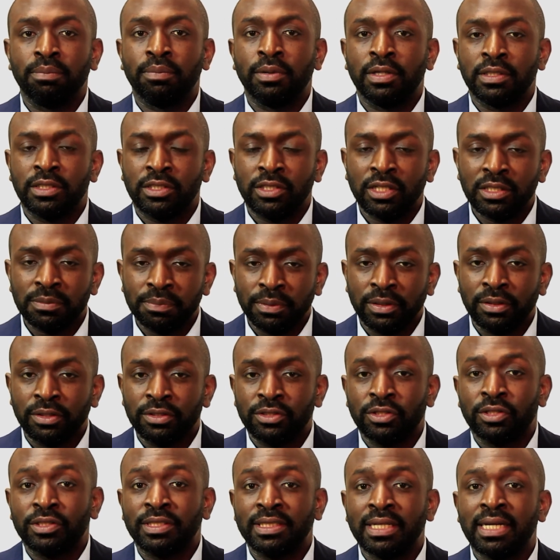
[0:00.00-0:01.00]
but just because
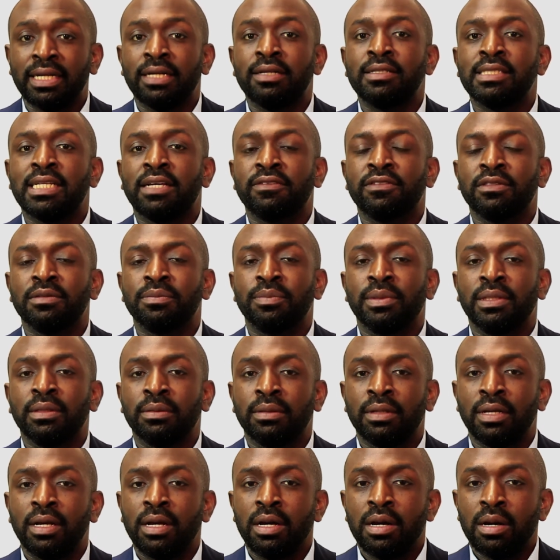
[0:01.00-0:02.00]
your channels haven't been
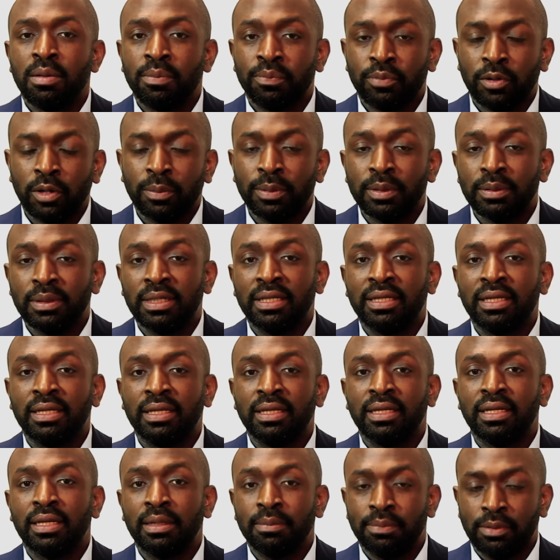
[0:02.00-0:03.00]

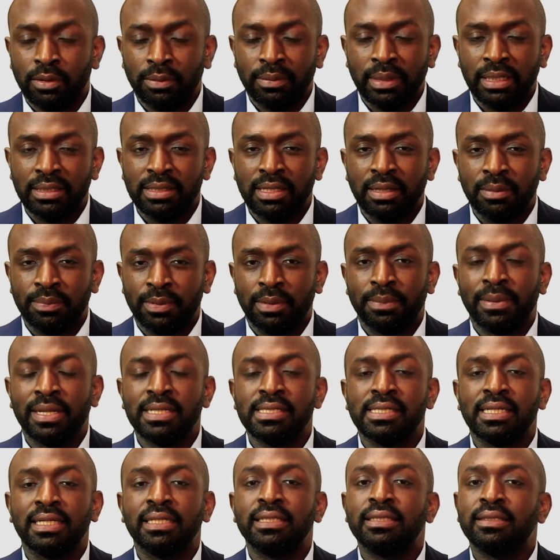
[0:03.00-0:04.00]
properly
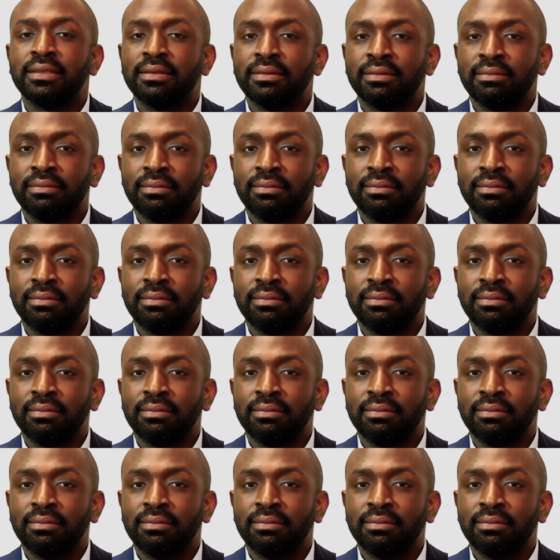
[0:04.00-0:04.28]
implemented,